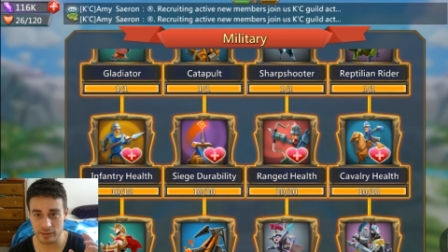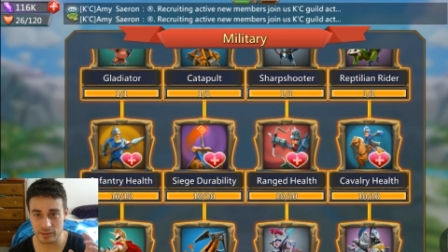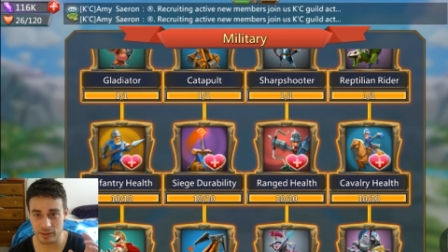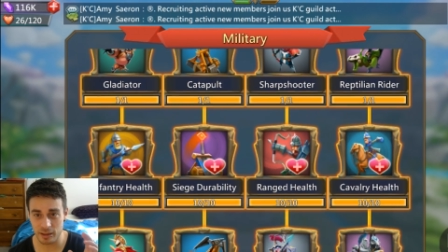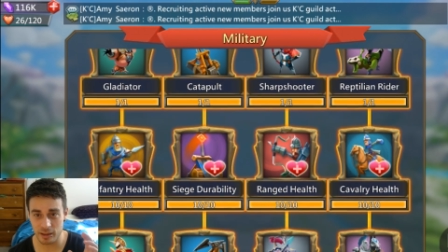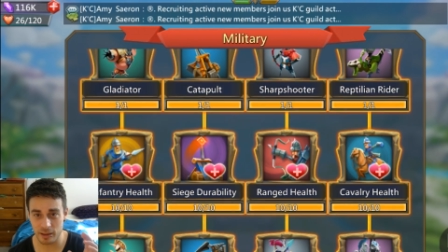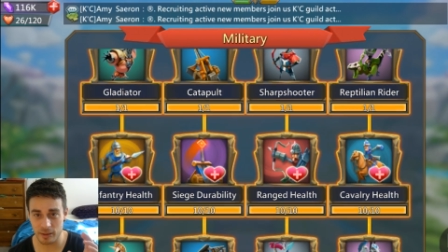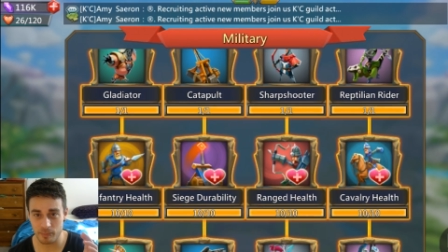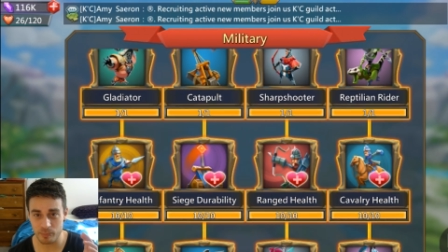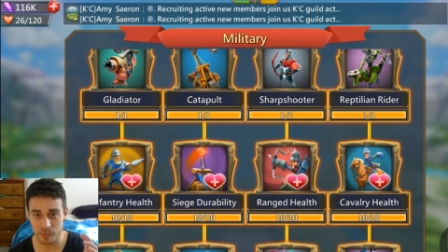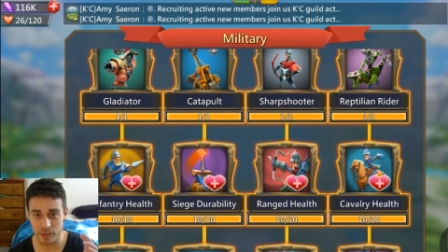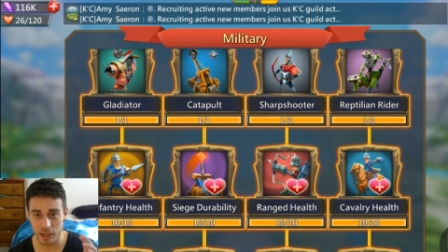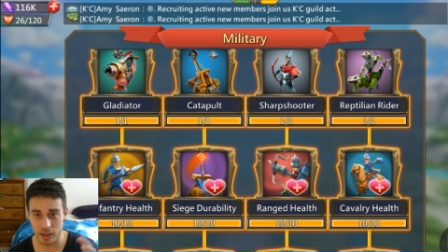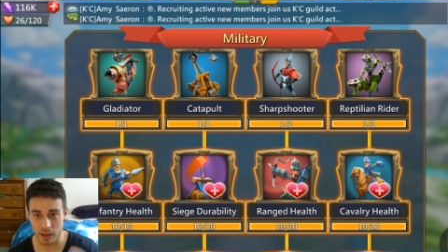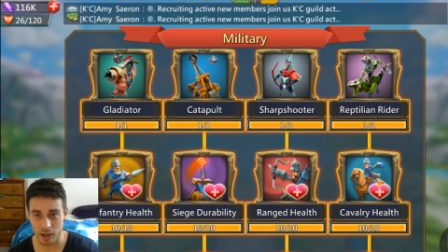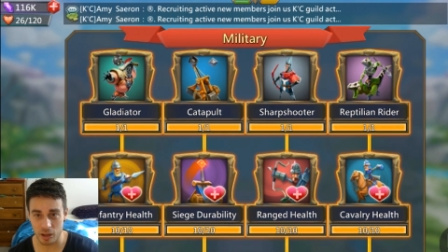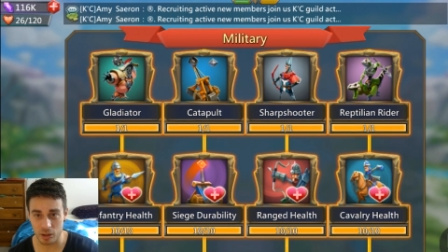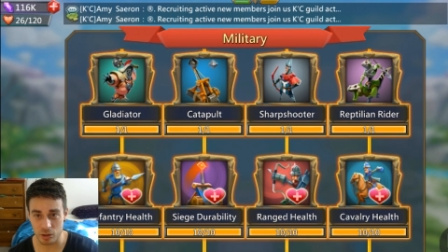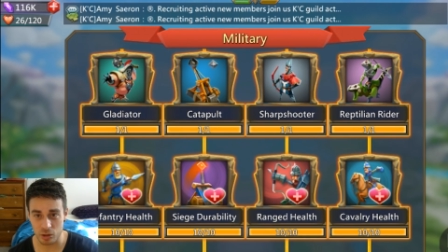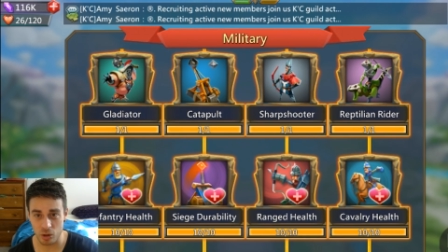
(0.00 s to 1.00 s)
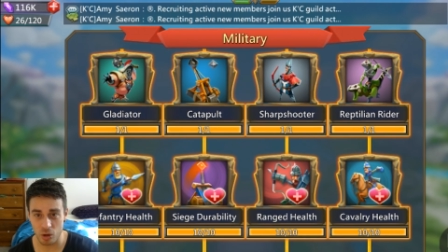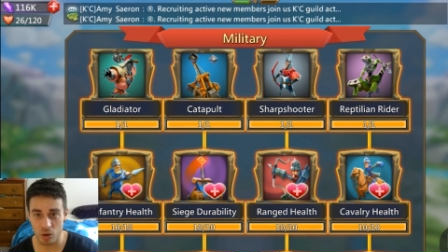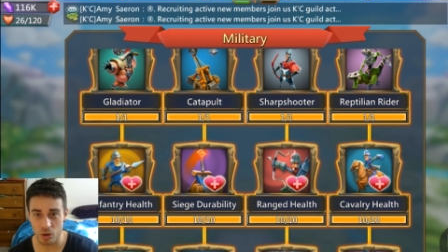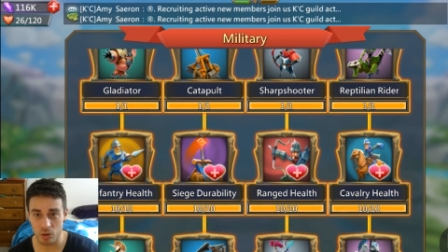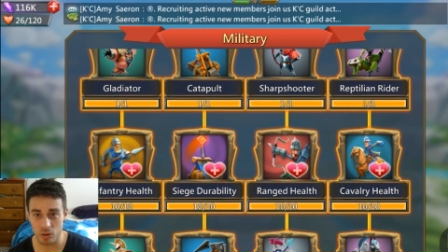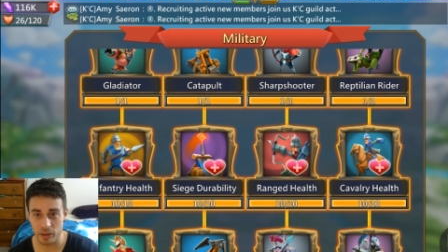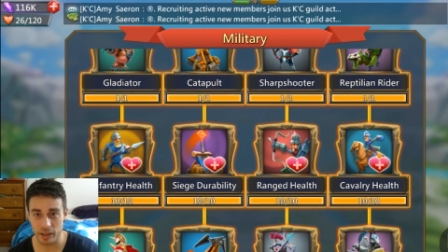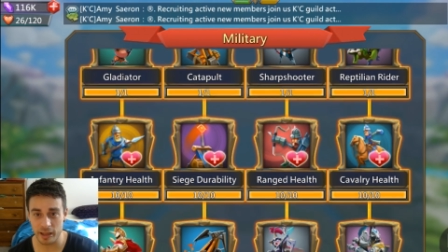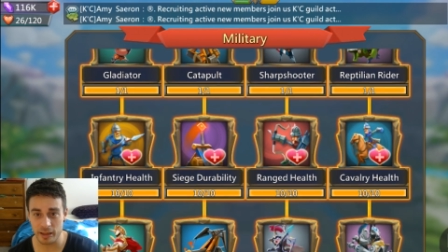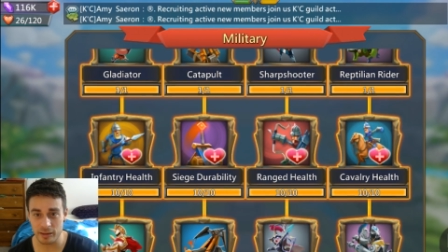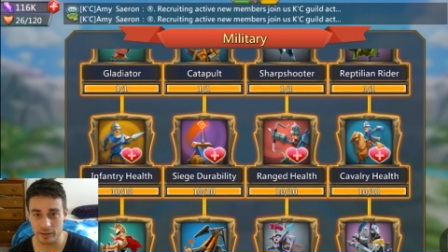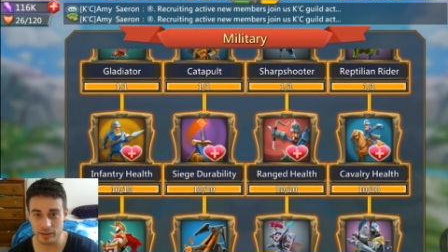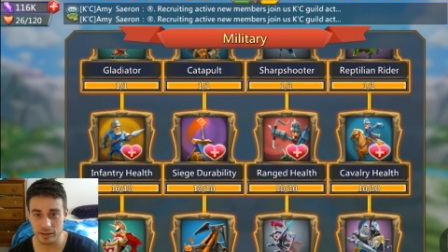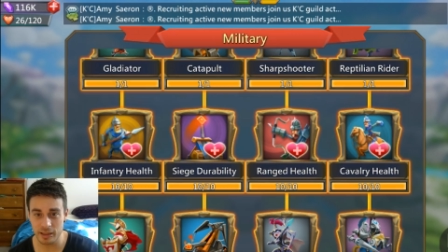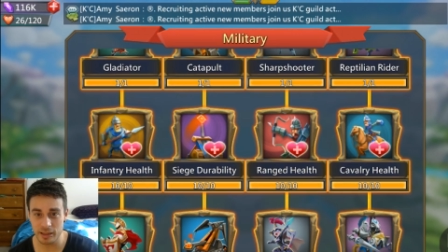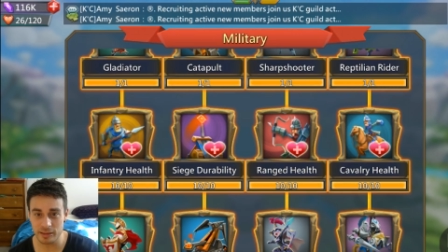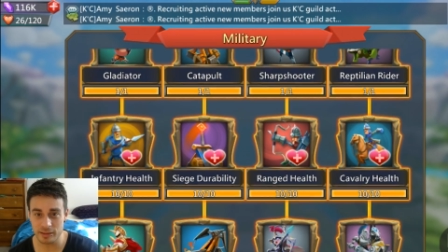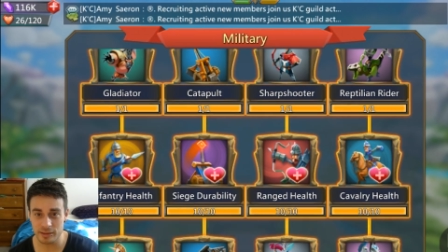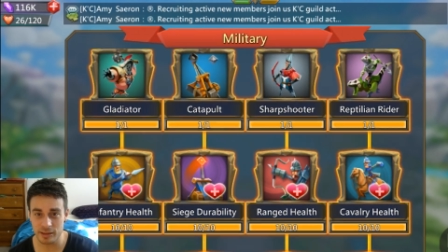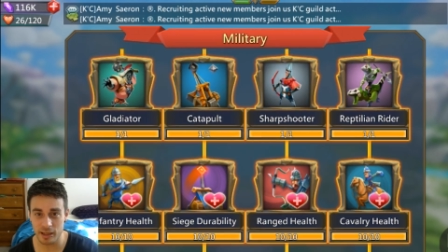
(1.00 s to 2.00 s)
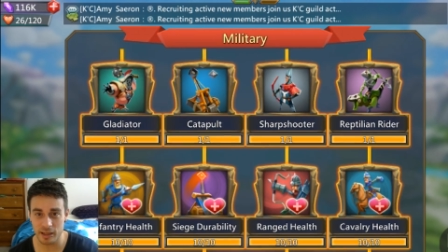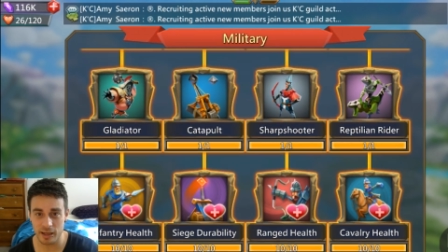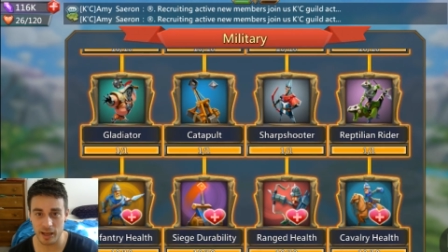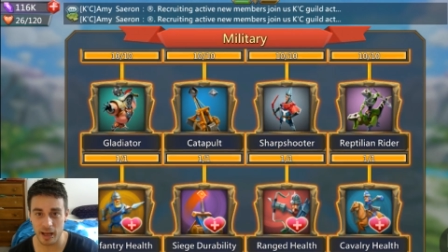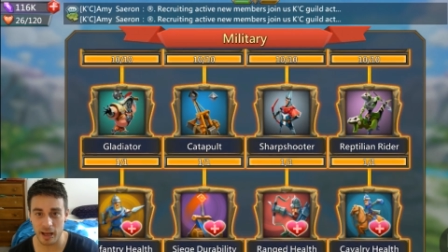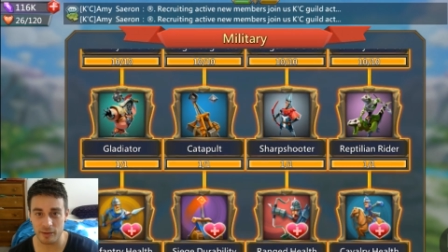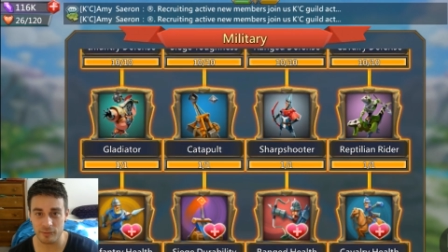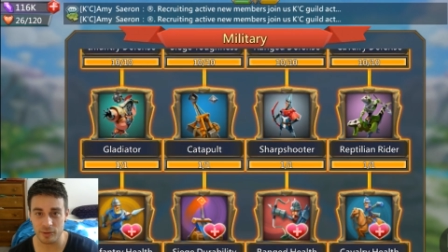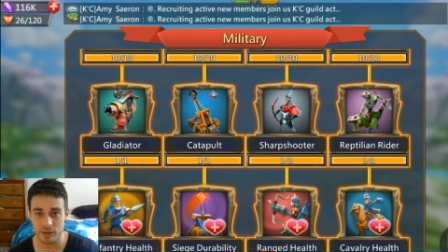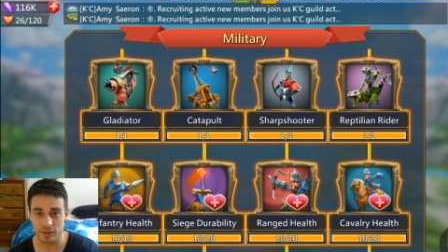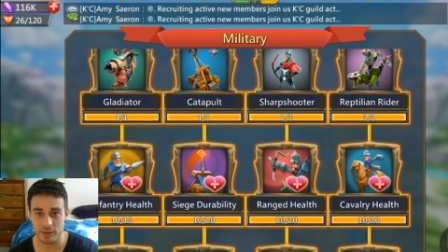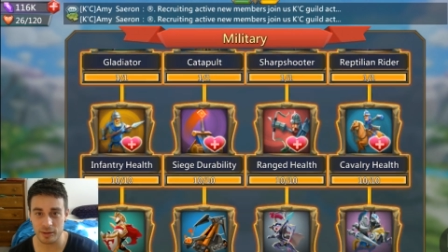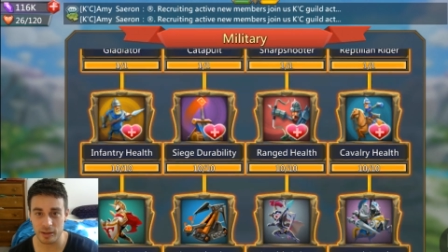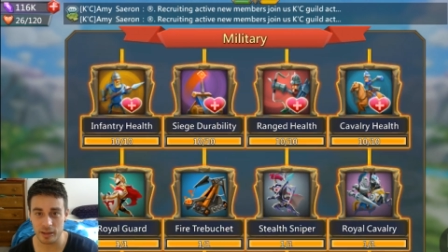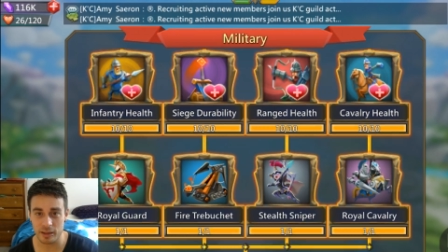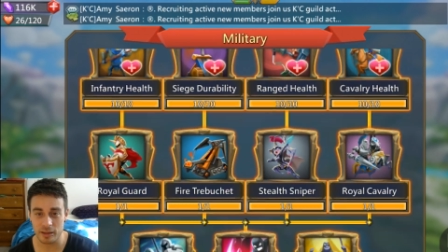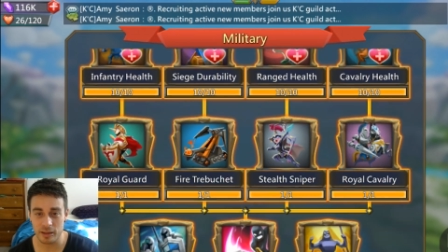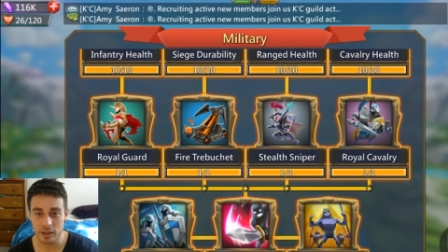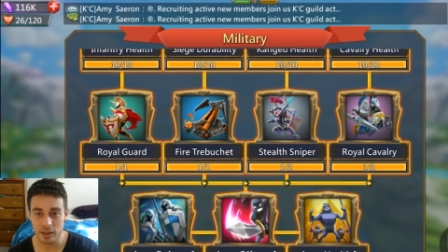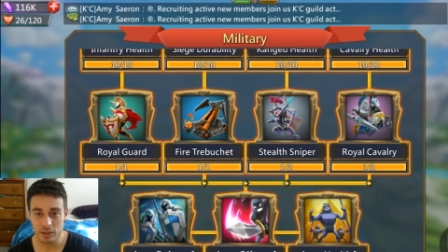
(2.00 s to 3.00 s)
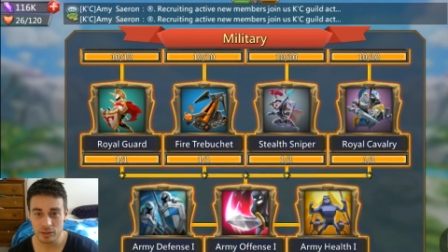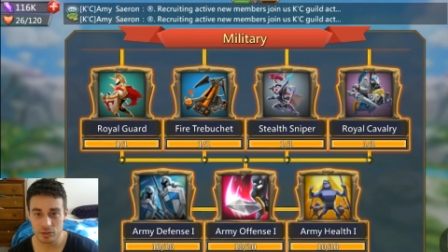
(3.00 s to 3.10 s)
a goal, at least get everything